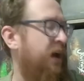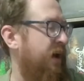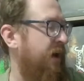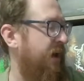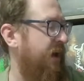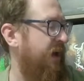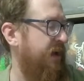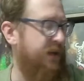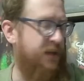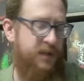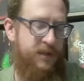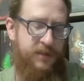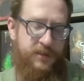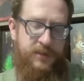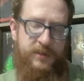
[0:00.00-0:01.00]

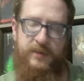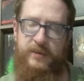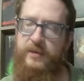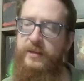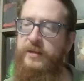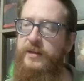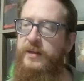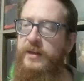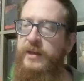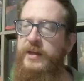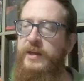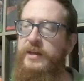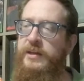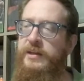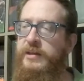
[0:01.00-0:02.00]
and
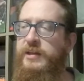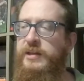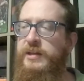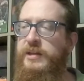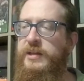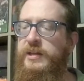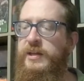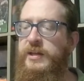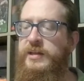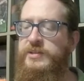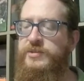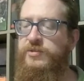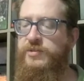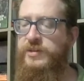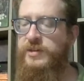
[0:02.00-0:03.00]
a
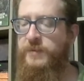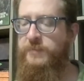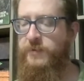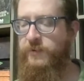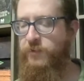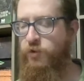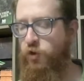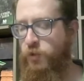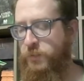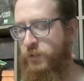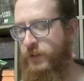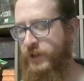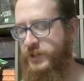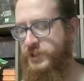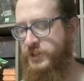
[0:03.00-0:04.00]
certain number of
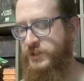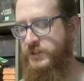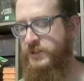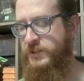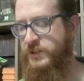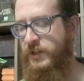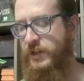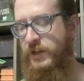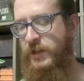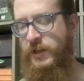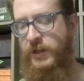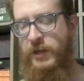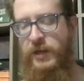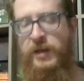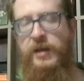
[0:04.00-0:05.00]
corporations.
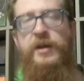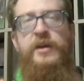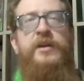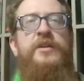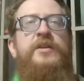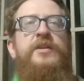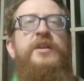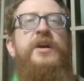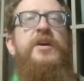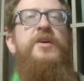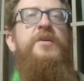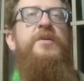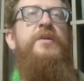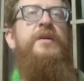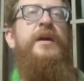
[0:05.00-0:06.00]

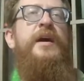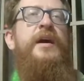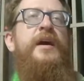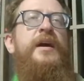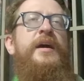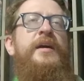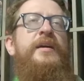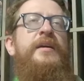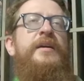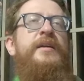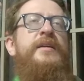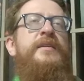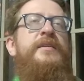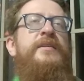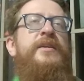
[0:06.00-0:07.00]
No,
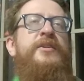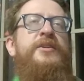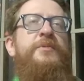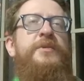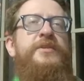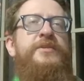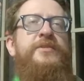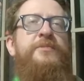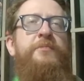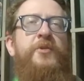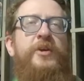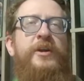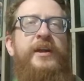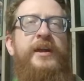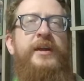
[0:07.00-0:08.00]
Dr. Witt's board
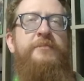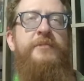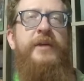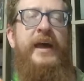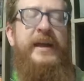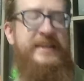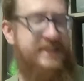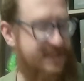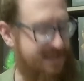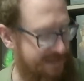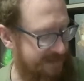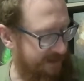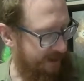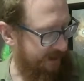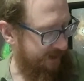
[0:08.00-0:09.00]
game, I did
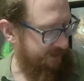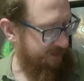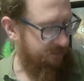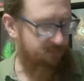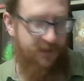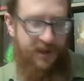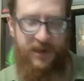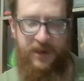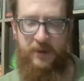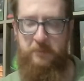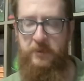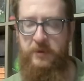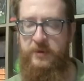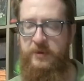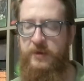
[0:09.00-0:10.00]
not grab
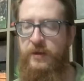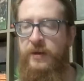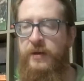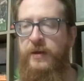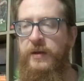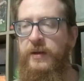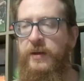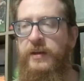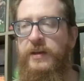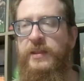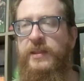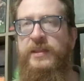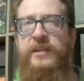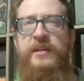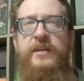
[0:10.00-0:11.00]

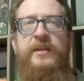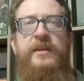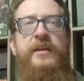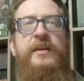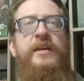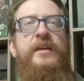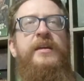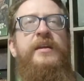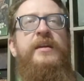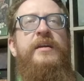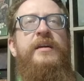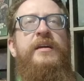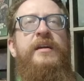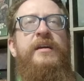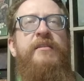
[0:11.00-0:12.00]
the
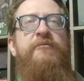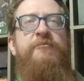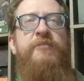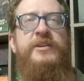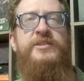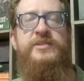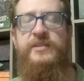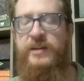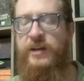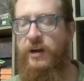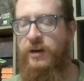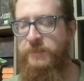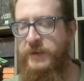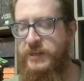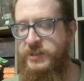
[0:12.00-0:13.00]
wrestling
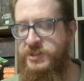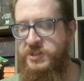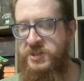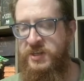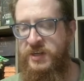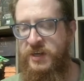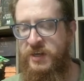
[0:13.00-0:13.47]
RPG.